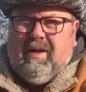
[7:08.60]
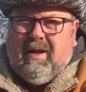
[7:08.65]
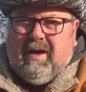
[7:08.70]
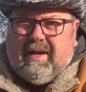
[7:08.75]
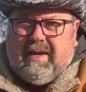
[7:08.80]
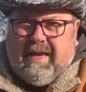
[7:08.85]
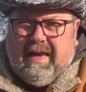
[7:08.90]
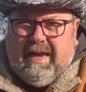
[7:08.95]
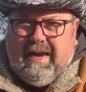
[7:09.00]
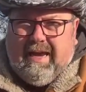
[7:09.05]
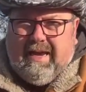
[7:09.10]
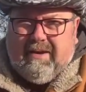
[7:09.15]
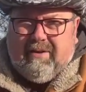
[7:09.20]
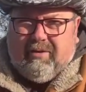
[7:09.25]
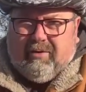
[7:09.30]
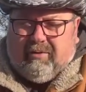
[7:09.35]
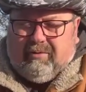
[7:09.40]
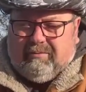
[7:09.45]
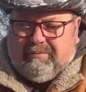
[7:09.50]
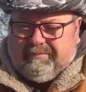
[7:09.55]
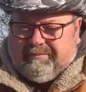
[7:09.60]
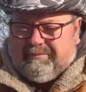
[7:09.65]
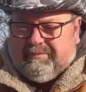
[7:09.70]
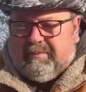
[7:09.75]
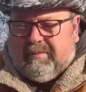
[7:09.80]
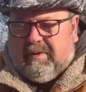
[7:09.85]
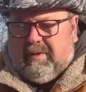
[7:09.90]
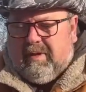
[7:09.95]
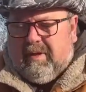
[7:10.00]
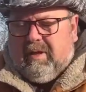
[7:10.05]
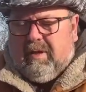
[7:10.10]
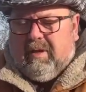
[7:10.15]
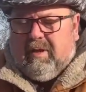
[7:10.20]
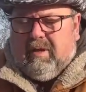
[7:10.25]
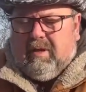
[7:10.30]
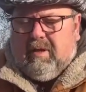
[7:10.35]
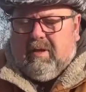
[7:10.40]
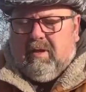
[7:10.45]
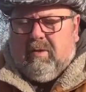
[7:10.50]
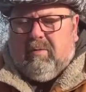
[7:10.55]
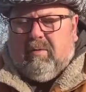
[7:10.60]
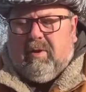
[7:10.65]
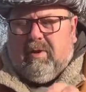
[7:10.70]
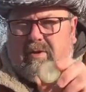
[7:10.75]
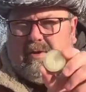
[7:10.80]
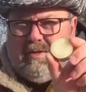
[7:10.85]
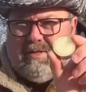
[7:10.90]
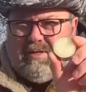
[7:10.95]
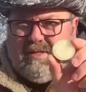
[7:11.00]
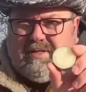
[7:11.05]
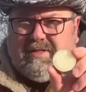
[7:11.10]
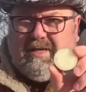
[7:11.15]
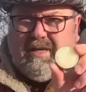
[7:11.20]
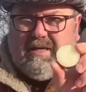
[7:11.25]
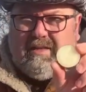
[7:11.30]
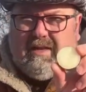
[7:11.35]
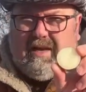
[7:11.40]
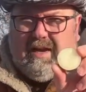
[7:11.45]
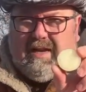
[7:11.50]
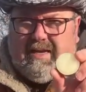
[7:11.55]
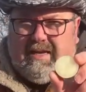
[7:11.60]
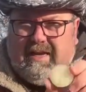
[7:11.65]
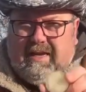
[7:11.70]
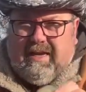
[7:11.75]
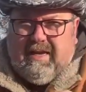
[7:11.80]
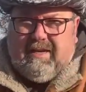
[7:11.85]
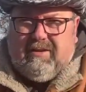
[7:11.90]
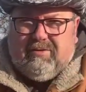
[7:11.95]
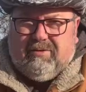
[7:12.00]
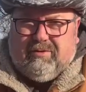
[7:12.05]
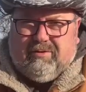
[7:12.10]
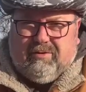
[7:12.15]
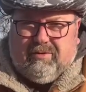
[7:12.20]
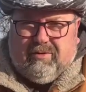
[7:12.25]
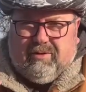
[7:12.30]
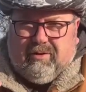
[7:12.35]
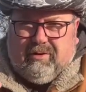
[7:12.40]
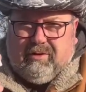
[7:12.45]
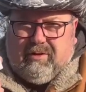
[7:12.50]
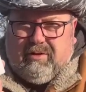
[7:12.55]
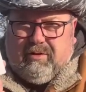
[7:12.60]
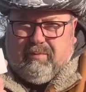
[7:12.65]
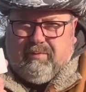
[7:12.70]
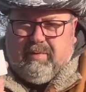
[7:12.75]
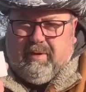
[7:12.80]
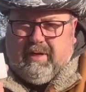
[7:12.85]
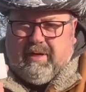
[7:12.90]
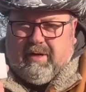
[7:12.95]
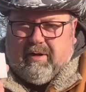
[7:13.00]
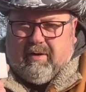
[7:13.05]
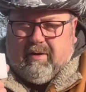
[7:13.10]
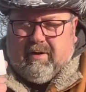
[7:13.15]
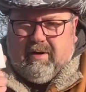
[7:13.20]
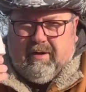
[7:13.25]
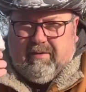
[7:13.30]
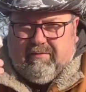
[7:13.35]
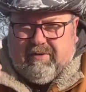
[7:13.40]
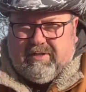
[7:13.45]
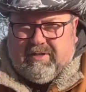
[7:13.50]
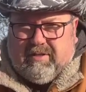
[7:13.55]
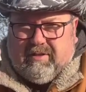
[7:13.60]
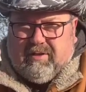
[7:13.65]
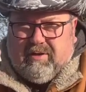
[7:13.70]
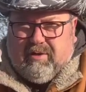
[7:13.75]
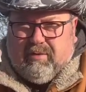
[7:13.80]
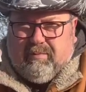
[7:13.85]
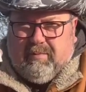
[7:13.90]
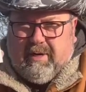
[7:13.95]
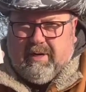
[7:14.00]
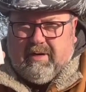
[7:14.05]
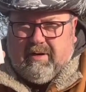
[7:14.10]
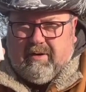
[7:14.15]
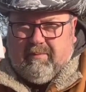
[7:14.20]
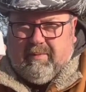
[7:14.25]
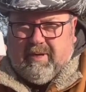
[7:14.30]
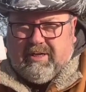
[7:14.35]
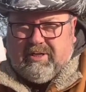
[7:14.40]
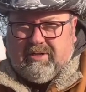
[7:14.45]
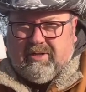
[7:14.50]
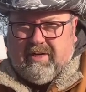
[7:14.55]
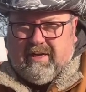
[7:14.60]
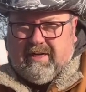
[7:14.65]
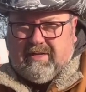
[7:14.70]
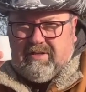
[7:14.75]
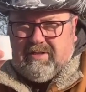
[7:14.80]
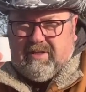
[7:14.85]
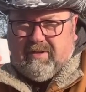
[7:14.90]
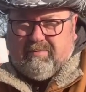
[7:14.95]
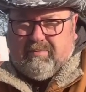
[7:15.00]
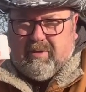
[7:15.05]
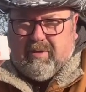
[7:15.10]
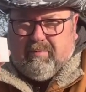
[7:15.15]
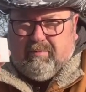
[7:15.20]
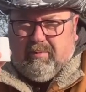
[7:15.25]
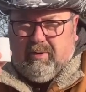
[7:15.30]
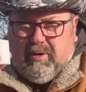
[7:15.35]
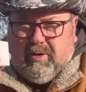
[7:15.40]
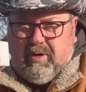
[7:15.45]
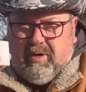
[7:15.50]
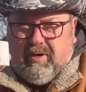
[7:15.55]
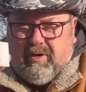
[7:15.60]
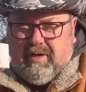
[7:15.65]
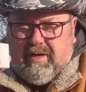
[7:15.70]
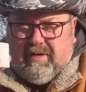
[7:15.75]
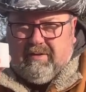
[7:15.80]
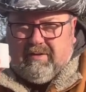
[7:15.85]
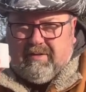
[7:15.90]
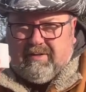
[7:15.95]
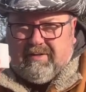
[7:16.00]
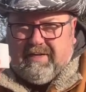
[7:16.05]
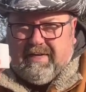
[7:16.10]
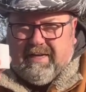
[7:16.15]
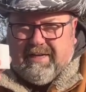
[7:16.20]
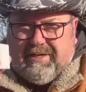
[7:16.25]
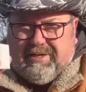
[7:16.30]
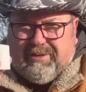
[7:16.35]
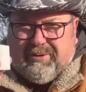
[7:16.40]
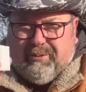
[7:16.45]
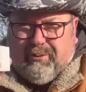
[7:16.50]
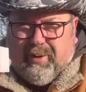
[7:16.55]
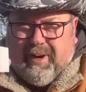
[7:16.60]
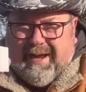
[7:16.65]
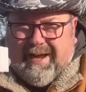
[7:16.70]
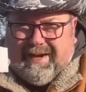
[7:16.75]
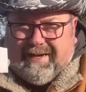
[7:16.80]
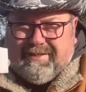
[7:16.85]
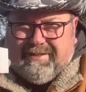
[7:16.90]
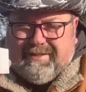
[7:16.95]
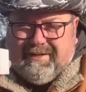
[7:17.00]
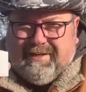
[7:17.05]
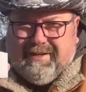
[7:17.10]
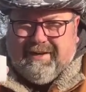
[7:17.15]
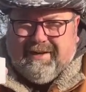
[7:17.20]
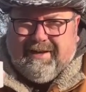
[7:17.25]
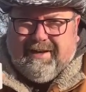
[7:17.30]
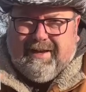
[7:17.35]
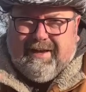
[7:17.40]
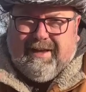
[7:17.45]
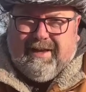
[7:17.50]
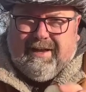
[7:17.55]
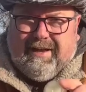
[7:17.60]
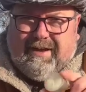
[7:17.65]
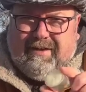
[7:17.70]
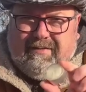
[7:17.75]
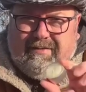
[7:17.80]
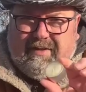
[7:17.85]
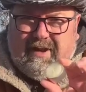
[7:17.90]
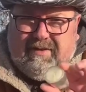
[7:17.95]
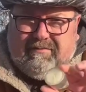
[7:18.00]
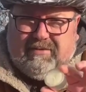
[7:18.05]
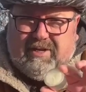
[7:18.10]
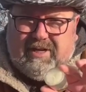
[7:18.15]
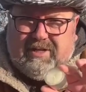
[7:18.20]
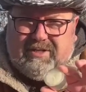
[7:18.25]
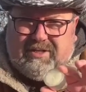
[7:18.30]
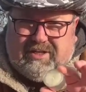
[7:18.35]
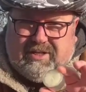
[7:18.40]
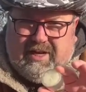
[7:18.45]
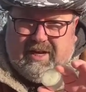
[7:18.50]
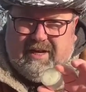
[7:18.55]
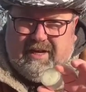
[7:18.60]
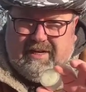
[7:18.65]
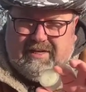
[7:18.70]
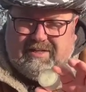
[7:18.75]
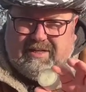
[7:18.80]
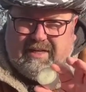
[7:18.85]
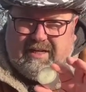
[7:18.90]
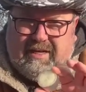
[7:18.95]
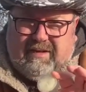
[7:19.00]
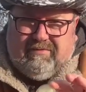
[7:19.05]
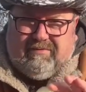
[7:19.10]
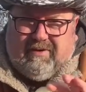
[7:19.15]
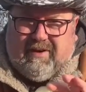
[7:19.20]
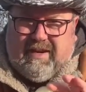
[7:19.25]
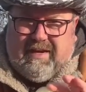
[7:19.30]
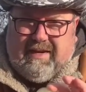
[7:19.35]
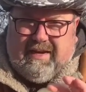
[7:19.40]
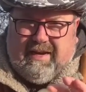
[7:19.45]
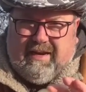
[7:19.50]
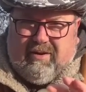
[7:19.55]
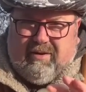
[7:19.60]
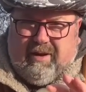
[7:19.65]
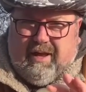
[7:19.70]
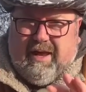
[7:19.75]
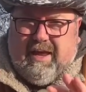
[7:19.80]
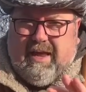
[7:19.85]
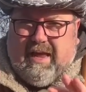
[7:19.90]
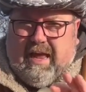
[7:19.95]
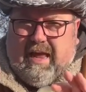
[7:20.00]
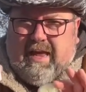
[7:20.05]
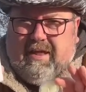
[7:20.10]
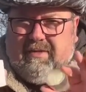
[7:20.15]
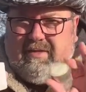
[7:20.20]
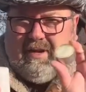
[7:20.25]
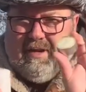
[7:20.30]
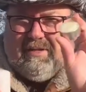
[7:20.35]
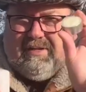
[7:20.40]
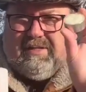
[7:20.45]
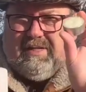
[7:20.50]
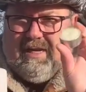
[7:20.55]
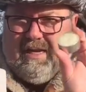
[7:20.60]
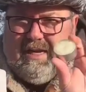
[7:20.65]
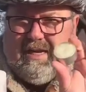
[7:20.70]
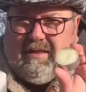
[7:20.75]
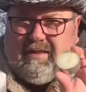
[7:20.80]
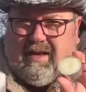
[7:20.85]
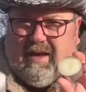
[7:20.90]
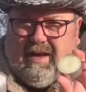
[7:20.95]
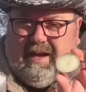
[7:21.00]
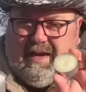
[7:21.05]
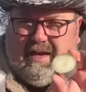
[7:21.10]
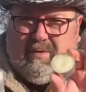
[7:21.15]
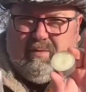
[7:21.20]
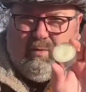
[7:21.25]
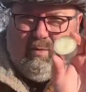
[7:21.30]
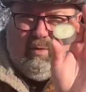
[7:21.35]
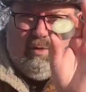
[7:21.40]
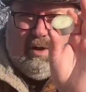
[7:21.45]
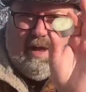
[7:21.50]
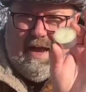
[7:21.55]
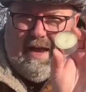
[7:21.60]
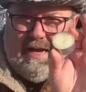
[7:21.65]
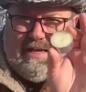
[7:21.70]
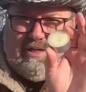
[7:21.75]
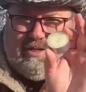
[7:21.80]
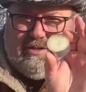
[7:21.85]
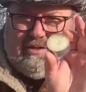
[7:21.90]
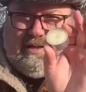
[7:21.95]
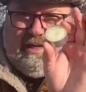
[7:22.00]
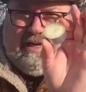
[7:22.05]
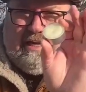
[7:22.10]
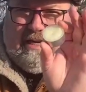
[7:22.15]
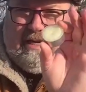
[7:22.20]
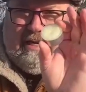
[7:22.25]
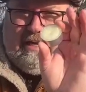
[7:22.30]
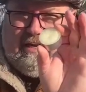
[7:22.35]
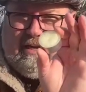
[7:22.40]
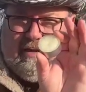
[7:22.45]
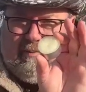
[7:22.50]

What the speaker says: A candle. Whether it's a tea light candle or a little bigger. If it's a little bigger, make sure you got something to put underneath it to catch the wax. They've done studies and they find out that a tea light will actually heat